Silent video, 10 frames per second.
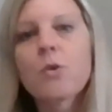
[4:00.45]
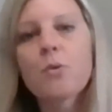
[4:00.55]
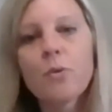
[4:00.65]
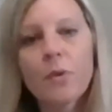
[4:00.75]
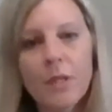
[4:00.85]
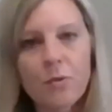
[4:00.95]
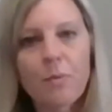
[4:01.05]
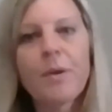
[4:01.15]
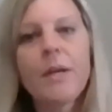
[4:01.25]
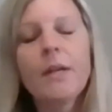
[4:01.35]
So through these
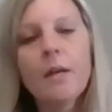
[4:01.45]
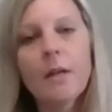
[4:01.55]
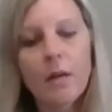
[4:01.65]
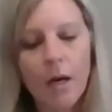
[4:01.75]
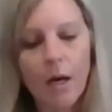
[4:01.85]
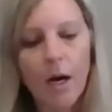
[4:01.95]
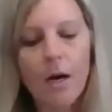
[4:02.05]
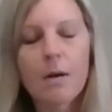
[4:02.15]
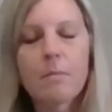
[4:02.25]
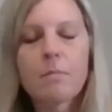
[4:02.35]
repeated
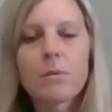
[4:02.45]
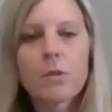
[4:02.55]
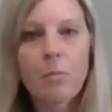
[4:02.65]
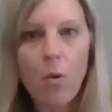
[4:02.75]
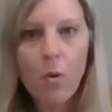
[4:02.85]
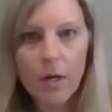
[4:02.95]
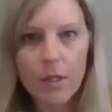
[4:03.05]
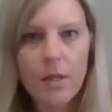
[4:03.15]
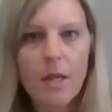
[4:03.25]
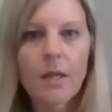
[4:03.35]

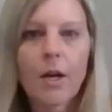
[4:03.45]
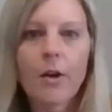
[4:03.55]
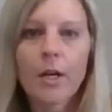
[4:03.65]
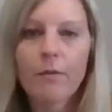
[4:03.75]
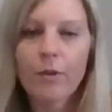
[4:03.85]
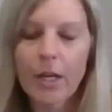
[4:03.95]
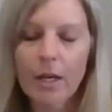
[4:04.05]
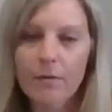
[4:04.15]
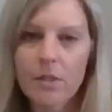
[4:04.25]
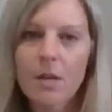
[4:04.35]
supports that the caregiver
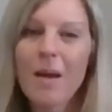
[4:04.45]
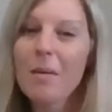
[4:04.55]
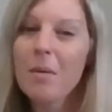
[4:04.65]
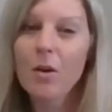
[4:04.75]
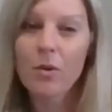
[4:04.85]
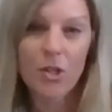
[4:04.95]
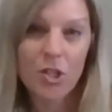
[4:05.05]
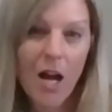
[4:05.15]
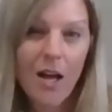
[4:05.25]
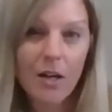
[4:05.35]
gives, the baby or the
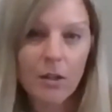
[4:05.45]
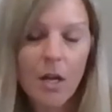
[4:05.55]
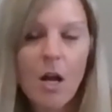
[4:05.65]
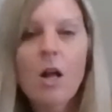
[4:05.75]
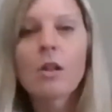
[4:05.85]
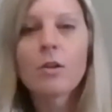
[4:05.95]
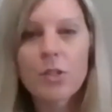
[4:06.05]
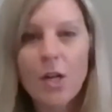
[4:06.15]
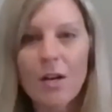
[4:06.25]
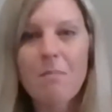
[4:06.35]
child
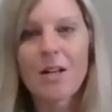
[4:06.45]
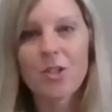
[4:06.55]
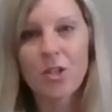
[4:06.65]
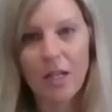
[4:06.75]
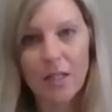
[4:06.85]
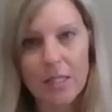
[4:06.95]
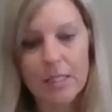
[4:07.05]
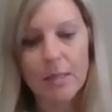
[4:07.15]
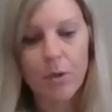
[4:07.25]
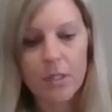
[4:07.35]
learns how to modulate
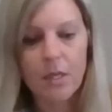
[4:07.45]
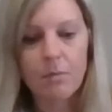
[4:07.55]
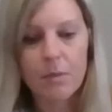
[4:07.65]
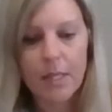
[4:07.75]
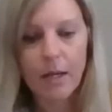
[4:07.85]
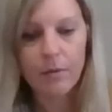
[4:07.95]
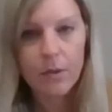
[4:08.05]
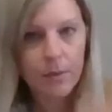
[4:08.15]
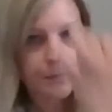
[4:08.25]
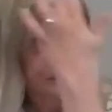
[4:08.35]
these inputs
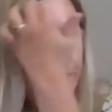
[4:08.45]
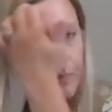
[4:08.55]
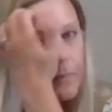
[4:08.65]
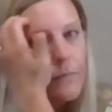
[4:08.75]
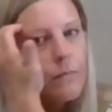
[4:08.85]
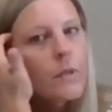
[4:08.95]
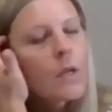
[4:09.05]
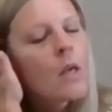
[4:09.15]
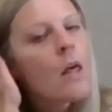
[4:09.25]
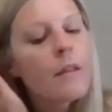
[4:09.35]
themselves.
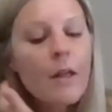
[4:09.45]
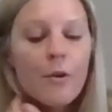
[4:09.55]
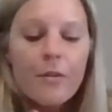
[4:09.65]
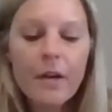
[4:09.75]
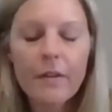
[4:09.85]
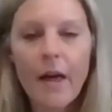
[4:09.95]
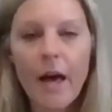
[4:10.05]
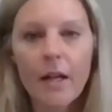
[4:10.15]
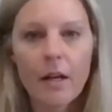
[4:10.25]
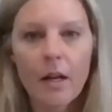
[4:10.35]
The other thing
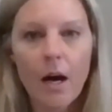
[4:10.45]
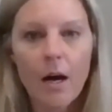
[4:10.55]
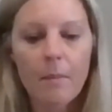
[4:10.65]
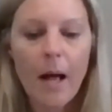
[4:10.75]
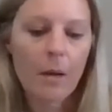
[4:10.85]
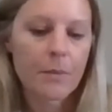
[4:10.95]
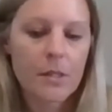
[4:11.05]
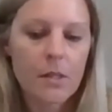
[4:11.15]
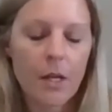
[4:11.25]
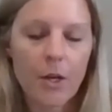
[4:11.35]
that
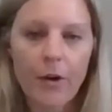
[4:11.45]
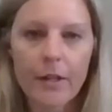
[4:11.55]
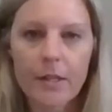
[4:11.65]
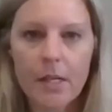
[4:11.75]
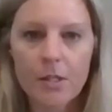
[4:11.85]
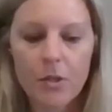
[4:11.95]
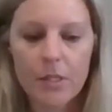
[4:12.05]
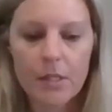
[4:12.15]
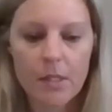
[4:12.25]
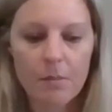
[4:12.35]
helps to integrate the sensory
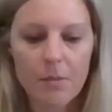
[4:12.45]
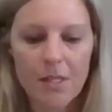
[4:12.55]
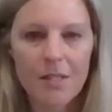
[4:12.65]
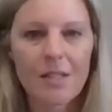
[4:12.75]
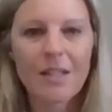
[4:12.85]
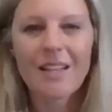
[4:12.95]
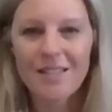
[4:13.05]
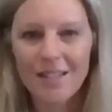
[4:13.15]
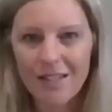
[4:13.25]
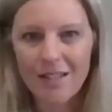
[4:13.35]
systems is
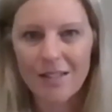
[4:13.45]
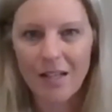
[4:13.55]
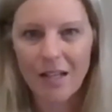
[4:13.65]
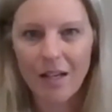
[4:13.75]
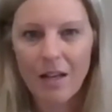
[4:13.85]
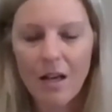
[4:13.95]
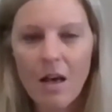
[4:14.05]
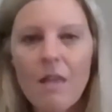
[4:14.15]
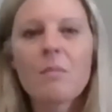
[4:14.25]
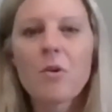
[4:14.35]
consistency.
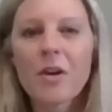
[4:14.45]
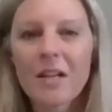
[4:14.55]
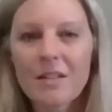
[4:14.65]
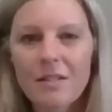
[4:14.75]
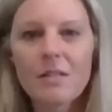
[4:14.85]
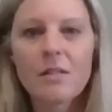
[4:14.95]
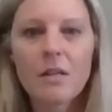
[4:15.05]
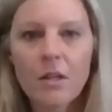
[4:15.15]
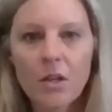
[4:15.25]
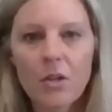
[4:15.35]
The more
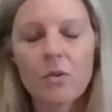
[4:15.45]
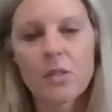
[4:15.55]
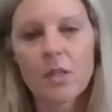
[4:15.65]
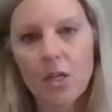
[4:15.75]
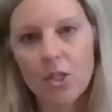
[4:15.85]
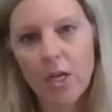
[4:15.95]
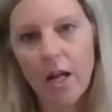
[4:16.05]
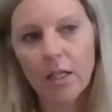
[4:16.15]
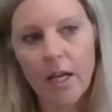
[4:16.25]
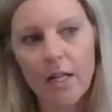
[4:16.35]
consistent cues that a
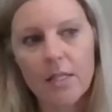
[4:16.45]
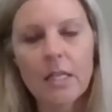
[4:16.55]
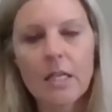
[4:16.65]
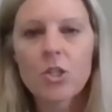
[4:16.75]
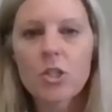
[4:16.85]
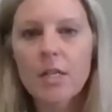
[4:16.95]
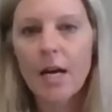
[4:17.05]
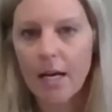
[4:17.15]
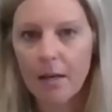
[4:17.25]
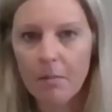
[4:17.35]
child gets each
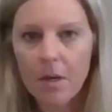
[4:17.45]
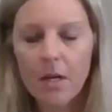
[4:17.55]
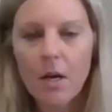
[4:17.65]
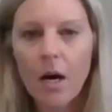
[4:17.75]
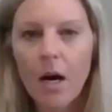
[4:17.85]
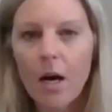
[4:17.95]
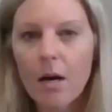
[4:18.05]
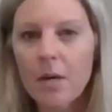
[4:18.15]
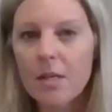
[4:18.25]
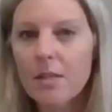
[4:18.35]
time
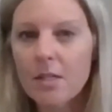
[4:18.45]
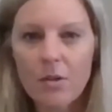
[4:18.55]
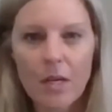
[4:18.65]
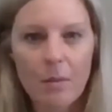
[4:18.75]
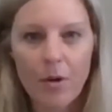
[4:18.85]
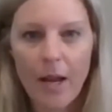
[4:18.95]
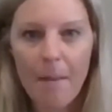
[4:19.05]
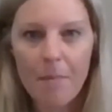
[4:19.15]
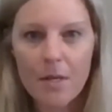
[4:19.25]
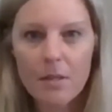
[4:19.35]
a sensory input
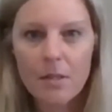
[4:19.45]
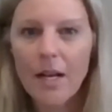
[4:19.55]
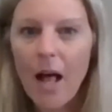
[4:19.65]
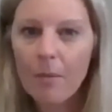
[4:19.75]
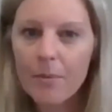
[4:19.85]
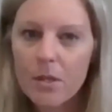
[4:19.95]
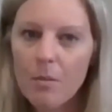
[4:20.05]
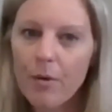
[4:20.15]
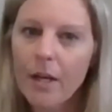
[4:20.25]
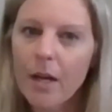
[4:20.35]
happens, it helps
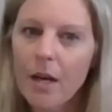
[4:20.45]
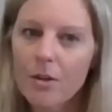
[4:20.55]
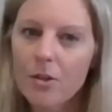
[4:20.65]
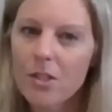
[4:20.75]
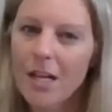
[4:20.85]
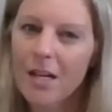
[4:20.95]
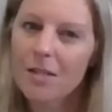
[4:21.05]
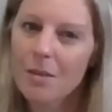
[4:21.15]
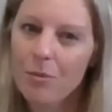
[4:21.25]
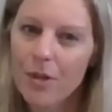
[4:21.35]
their brain
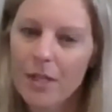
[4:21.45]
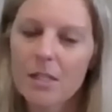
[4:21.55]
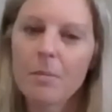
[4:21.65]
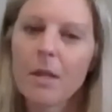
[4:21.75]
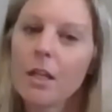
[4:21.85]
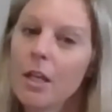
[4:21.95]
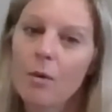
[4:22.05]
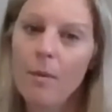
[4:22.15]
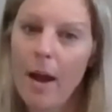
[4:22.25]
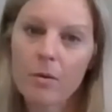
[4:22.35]
understand some predictability
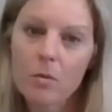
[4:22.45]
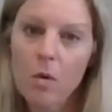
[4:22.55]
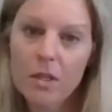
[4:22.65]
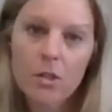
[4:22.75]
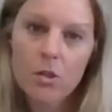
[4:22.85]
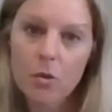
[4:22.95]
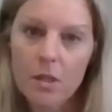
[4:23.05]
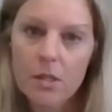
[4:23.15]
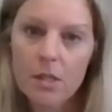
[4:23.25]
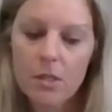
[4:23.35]
around what to do
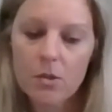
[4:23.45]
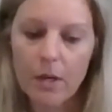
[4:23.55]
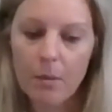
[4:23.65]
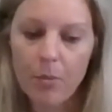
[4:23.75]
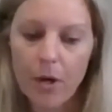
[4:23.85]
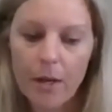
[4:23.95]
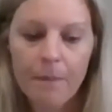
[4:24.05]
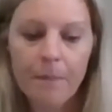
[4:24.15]
with the sensory input.